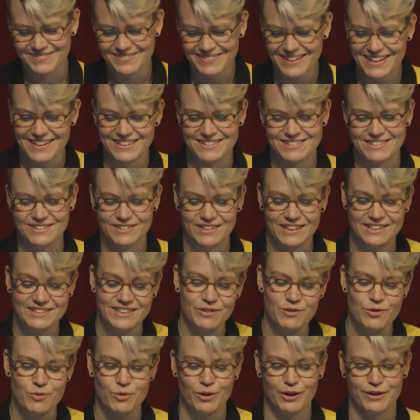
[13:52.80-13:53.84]
Yeah, that's how
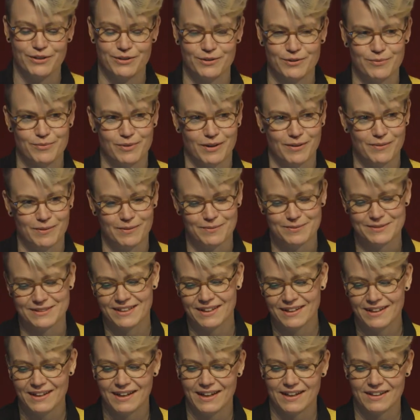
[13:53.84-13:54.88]
we work through problems,
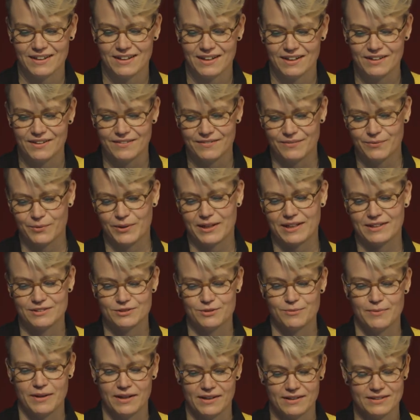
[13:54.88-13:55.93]
and kind of we can
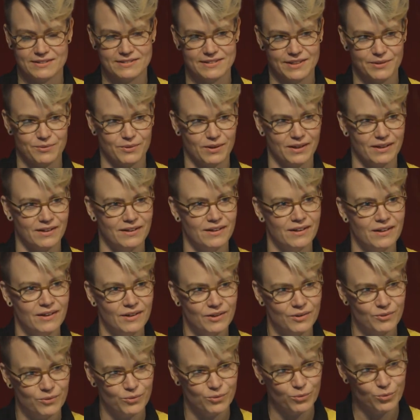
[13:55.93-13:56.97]
zoom out and see
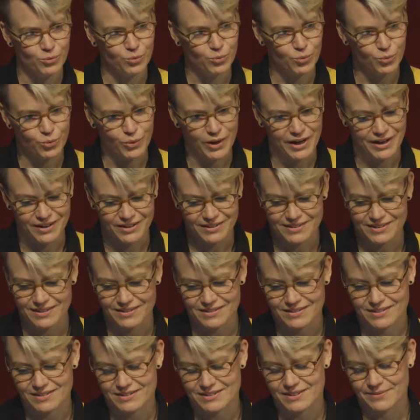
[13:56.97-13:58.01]
where
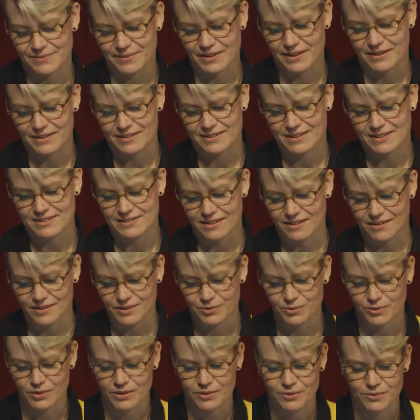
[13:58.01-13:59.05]
the similarities are and
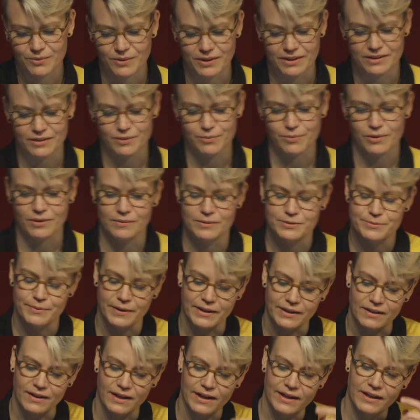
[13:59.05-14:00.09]
where the problems
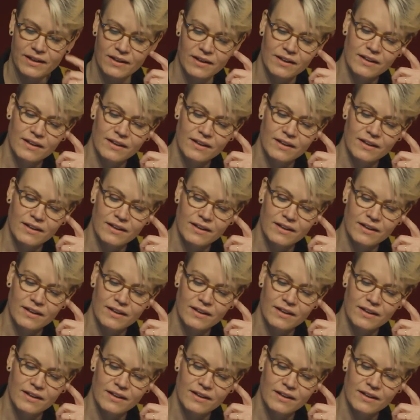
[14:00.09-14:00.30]
might lie.